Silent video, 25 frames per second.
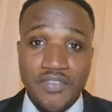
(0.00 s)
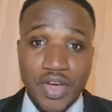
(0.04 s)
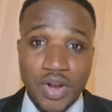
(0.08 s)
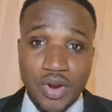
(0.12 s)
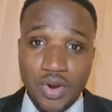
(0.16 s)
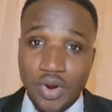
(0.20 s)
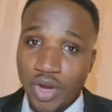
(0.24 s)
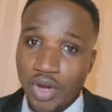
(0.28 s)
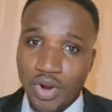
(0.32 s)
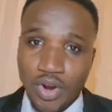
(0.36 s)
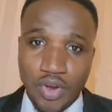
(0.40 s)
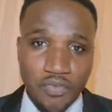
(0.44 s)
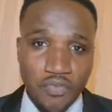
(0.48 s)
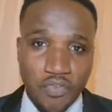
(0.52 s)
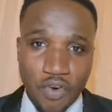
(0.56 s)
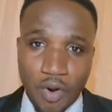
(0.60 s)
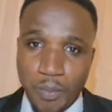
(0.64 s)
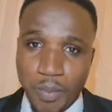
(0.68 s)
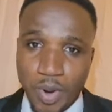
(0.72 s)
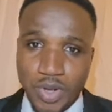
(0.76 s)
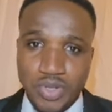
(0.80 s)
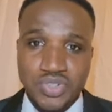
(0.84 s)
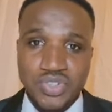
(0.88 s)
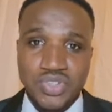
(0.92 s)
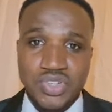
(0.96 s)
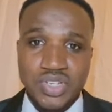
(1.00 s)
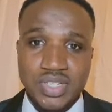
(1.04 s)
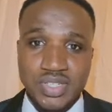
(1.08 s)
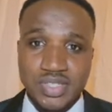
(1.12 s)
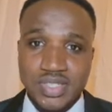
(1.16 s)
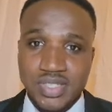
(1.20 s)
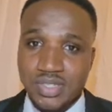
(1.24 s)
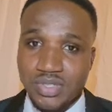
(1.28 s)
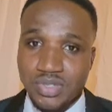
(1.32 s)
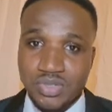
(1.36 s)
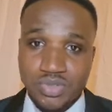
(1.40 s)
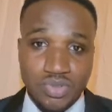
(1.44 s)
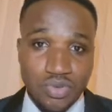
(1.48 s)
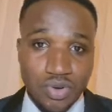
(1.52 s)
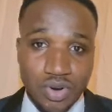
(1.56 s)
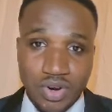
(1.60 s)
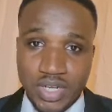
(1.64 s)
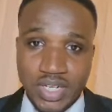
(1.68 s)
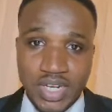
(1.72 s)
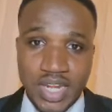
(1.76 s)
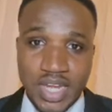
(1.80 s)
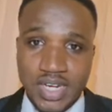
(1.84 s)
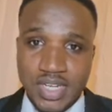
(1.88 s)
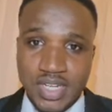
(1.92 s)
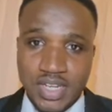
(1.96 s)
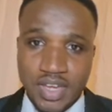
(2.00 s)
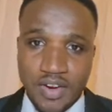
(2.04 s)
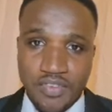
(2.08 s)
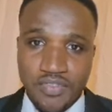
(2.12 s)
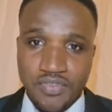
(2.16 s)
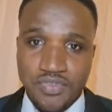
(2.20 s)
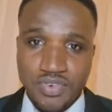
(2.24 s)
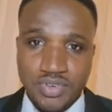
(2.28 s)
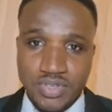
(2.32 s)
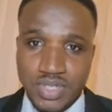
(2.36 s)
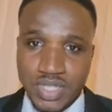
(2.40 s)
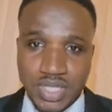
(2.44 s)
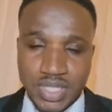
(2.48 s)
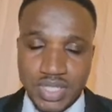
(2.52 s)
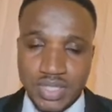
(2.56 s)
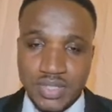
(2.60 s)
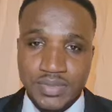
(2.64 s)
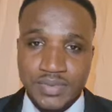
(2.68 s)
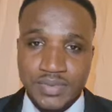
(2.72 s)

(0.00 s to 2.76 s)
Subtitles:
a lot of opportunities to order their food.